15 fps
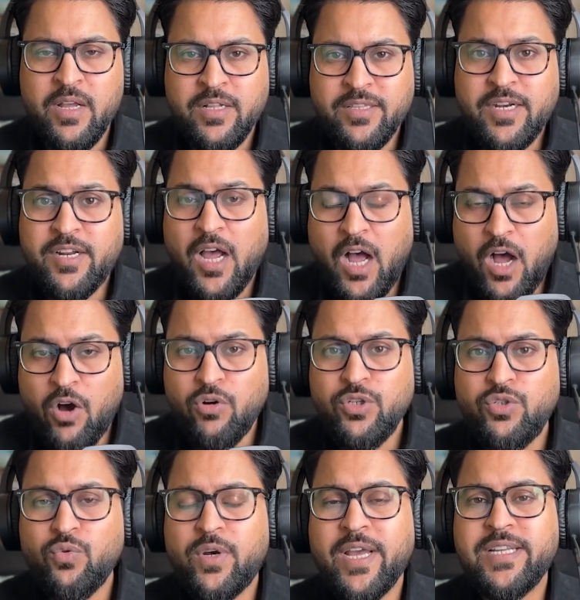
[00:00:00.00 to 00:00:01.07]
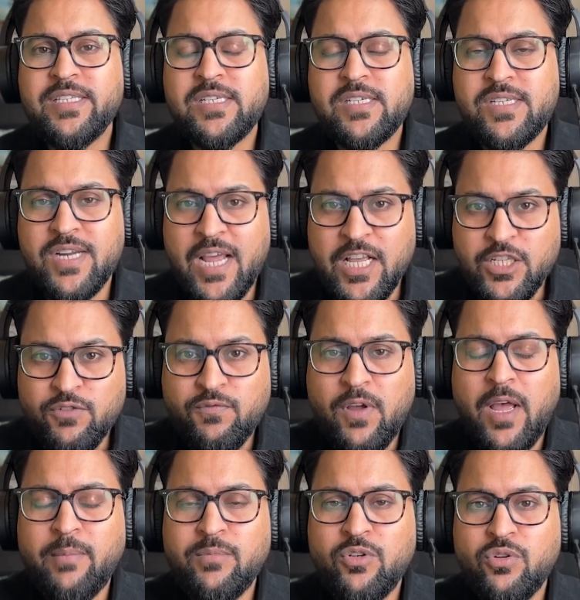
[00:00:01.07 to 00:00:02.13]
that how you can
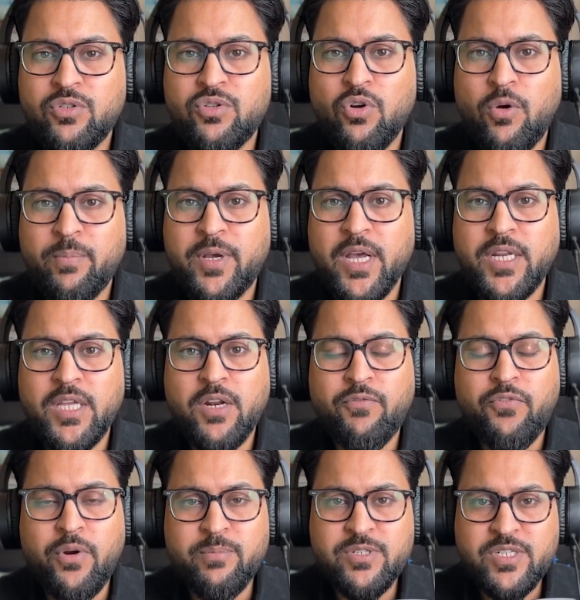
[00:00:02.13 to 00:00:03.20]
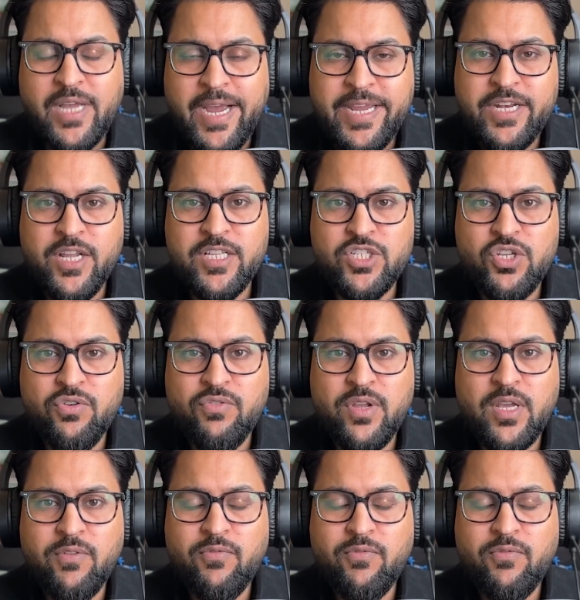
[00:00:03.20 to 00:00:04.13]
transform your job career from site engineering,